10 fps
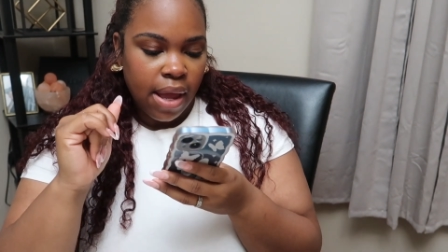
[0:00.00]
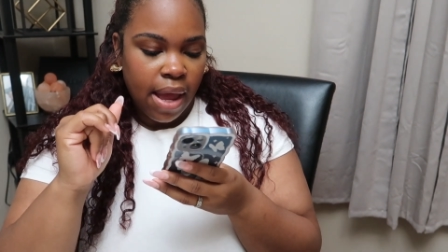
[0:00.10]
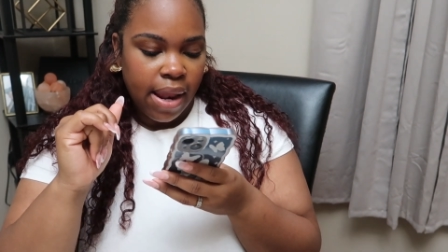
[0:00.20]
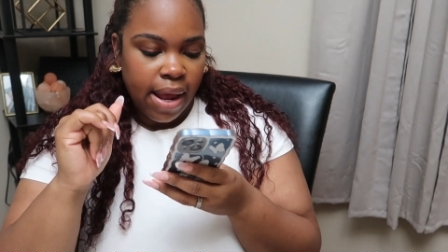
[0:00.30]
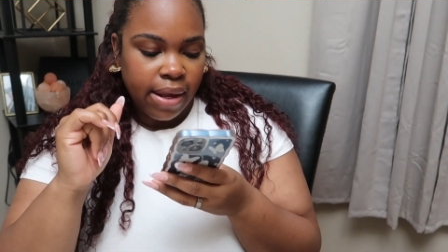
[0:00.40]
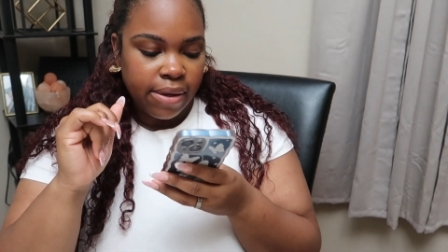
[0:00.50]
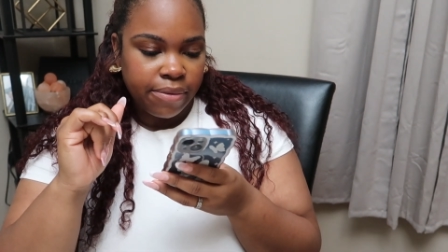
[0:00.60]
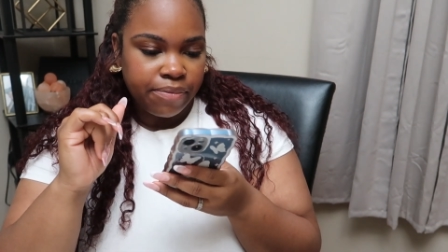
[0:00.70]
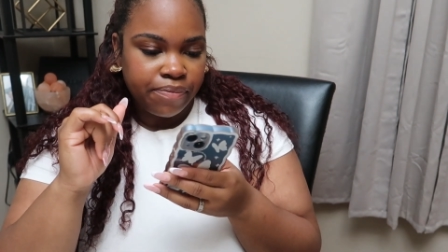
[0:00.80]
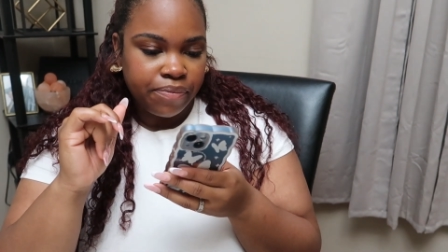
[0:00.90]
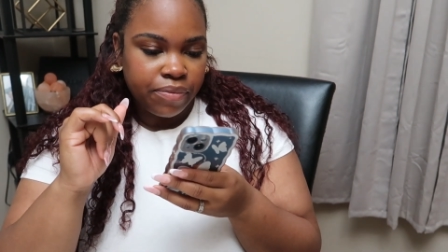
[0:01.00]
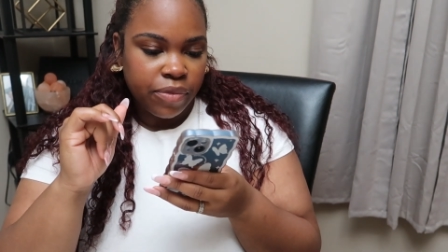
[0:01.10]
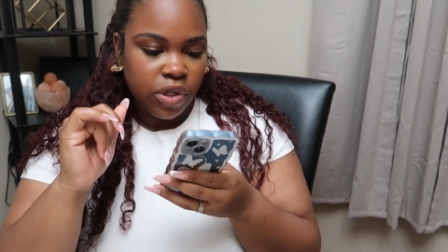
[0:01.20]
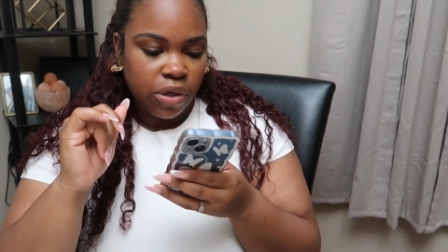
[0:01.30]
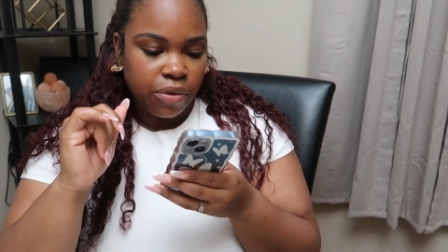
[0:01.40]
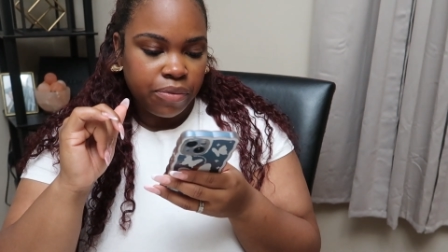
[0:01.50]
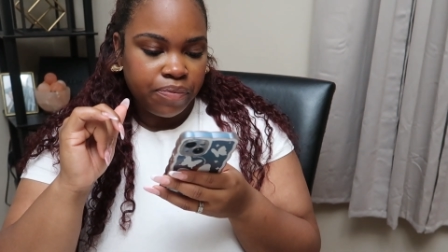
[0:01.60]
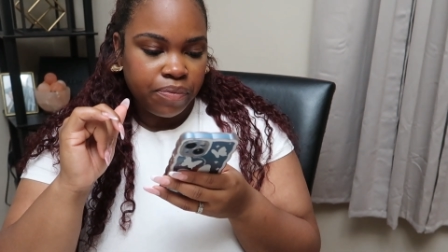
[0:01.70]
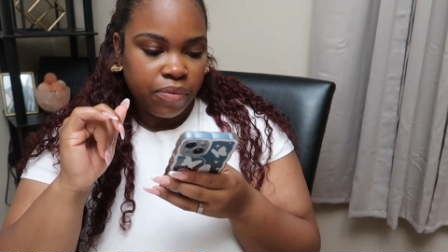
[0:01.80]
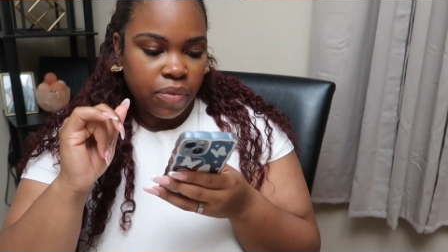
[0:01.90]
I like them, so.
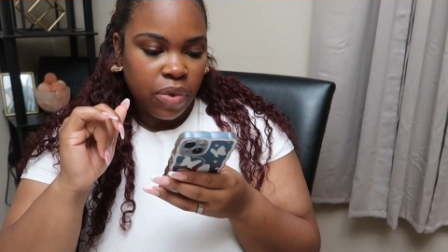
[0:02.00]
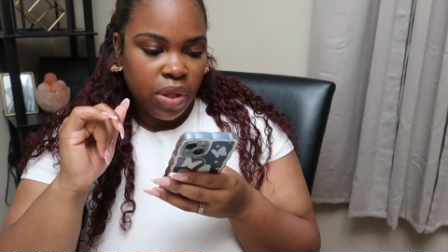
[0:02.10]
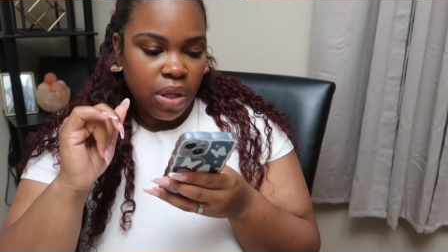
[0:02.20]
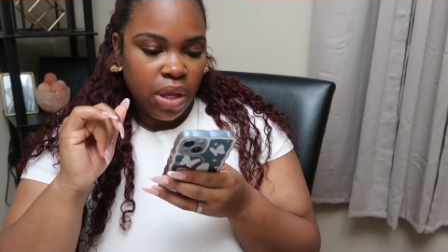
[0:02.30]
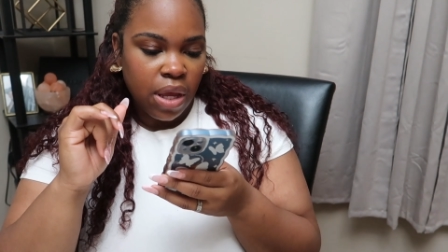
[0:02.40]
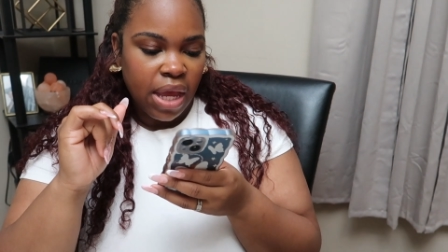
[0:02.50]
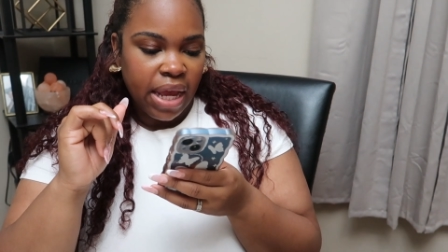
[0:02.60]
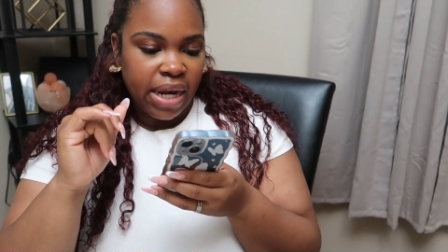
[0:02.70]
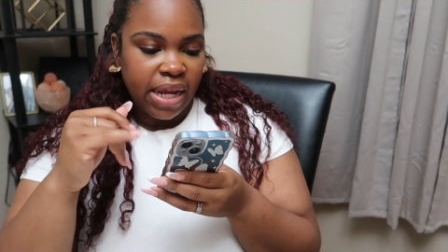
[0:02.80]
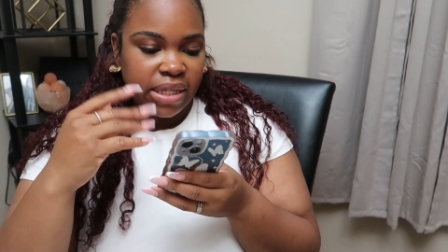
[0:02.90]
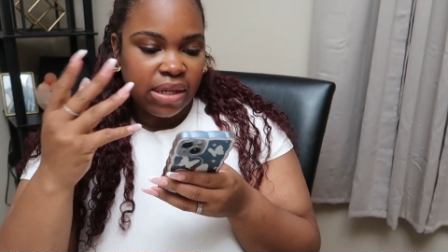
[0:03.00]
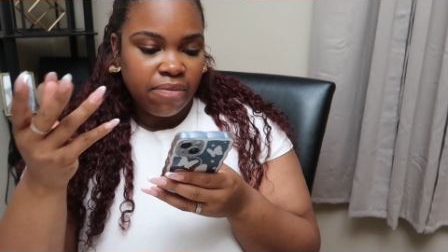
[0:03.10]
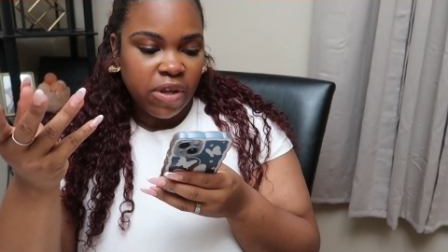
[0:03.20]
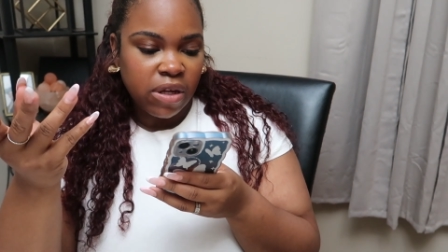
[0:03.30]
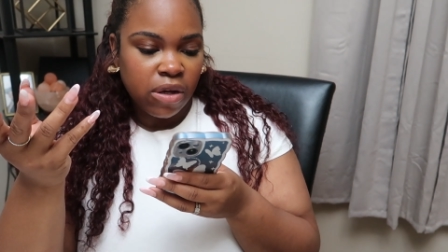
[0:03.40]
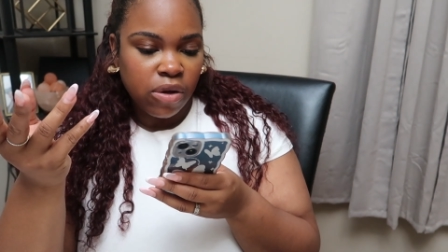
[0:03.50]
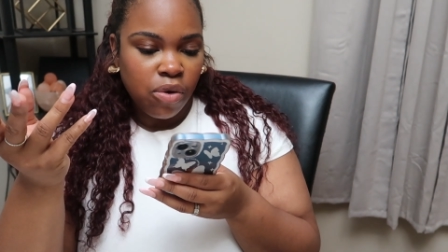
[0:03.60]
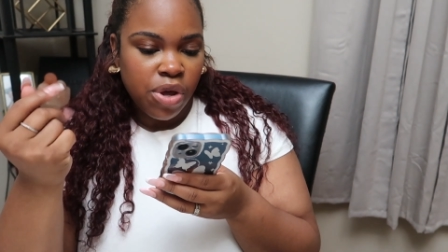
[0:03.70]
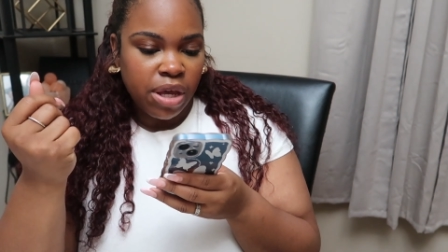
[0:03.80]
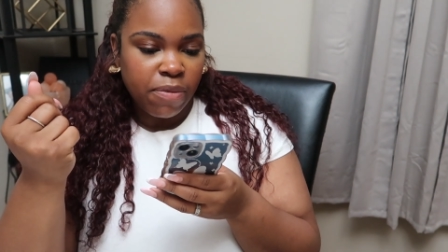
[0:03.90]
And that's something
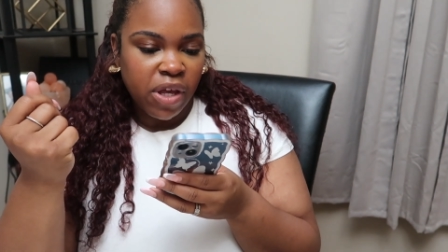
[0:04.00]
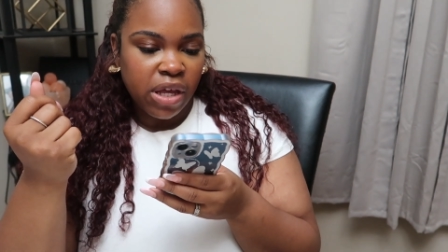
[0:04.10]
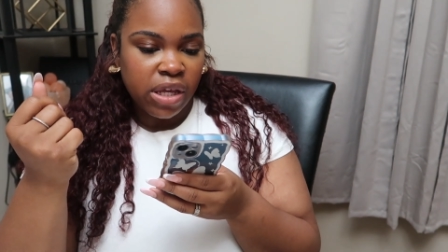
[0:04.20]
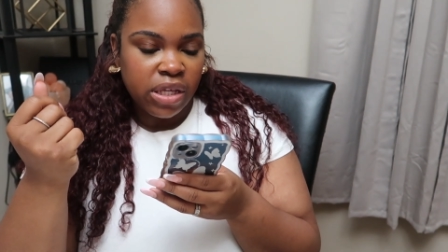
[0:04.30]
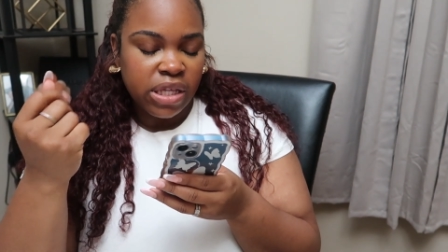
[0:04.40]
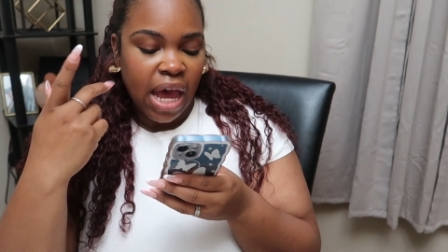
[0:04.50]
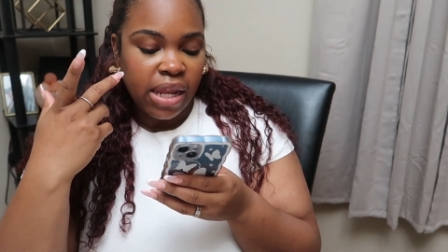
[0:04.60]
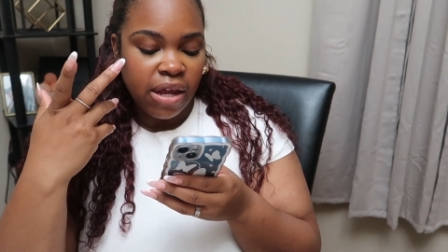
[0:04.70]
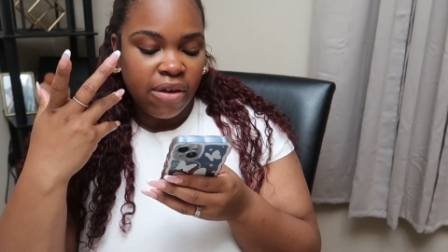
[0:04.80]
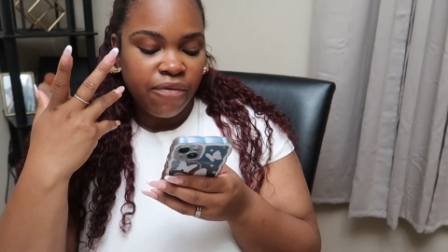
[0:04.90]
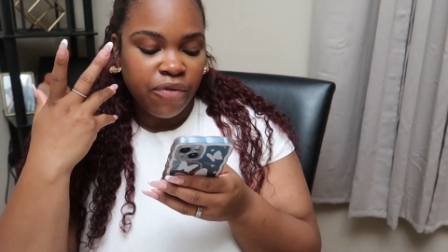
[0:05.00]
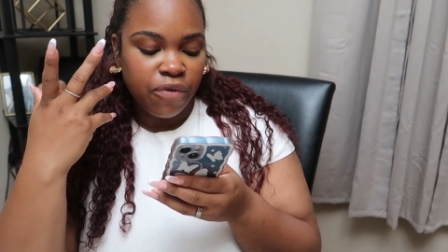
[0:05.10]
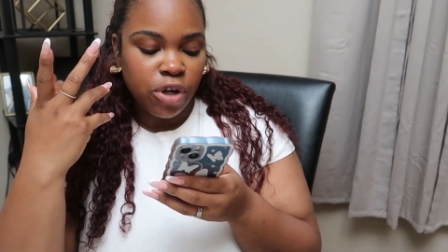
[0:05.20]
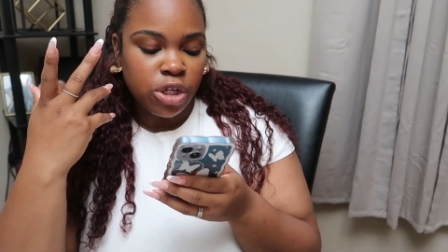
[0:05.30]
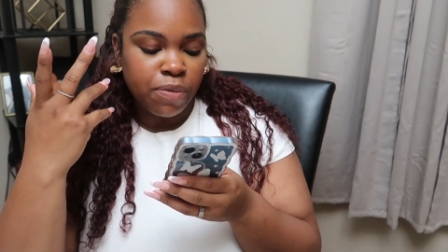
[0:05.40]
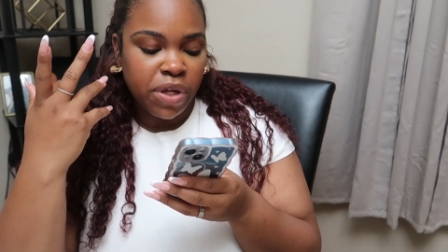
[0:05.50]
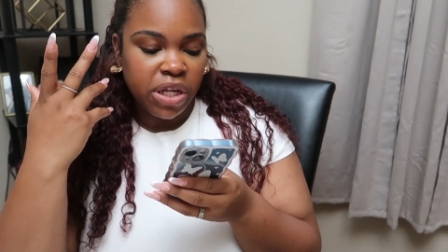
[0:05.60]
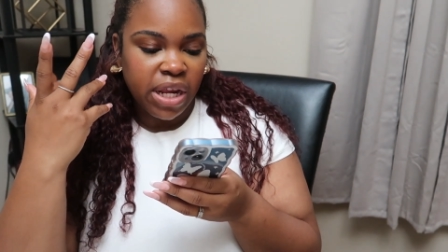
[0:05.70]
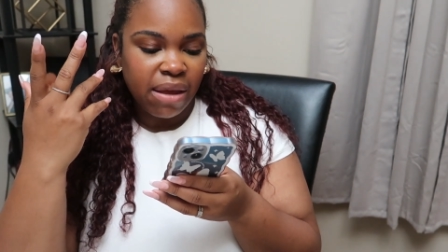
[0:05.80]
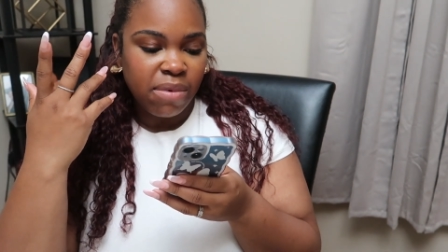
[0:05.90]
quick because I love a French,
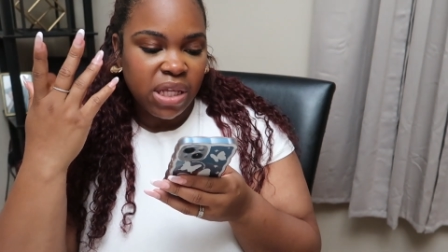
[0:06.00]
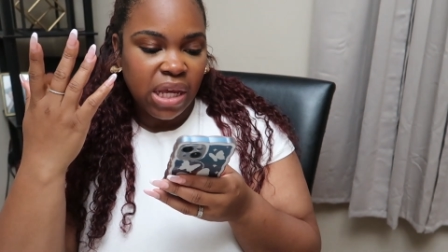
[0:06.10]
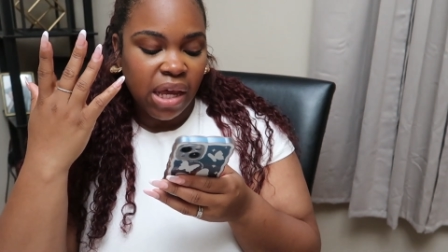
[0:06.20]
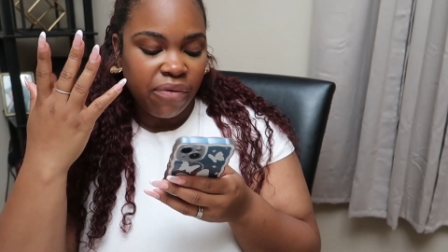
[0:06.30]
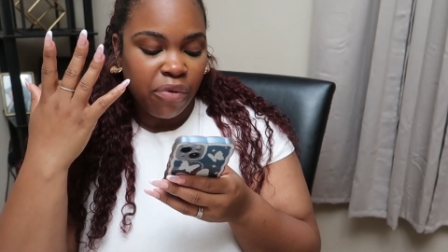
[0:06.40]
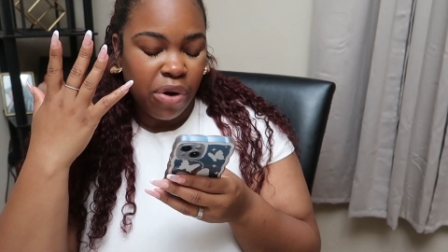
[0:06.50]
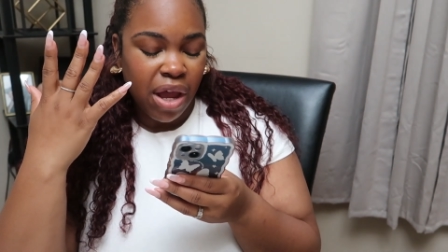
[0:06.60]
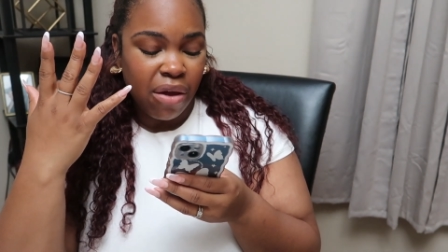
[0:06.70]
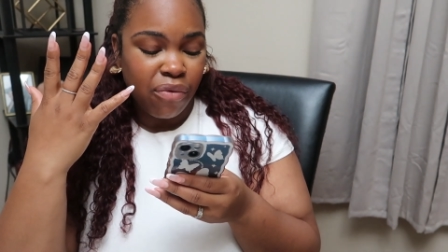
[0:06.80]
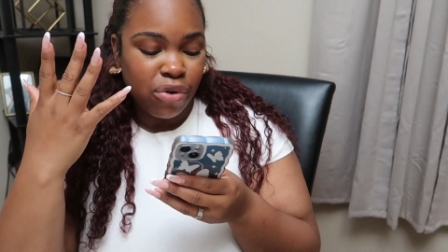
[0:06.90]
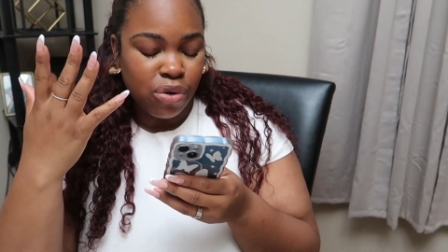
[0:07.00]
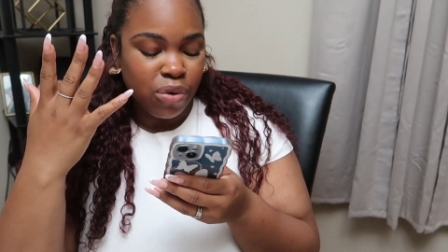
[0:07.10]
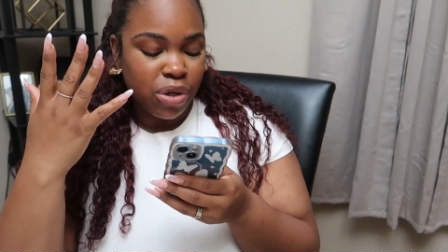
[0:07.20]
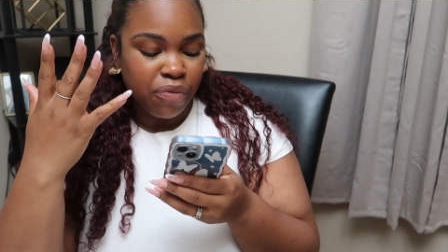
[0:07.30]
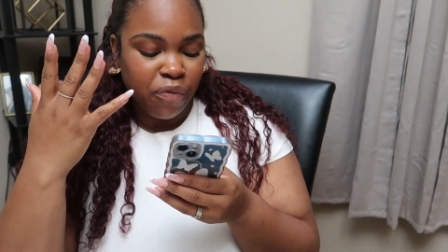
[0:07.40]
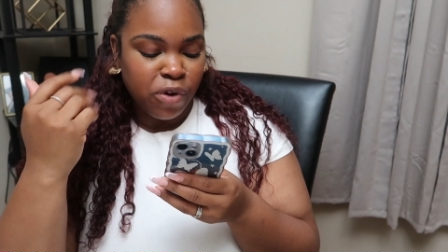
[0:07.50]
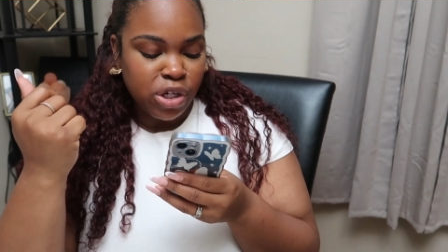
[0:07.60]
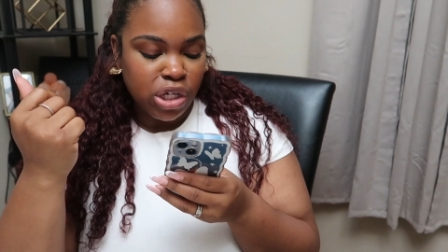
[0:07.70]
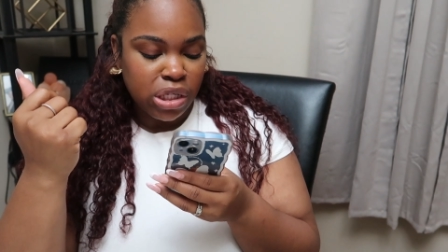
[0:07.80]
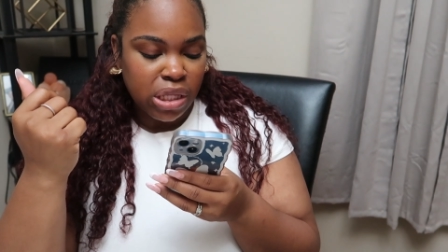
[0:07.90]
but they be taking forever doing them
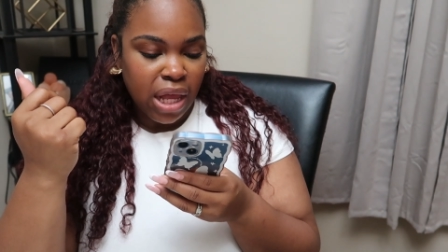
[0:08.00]
Frenches,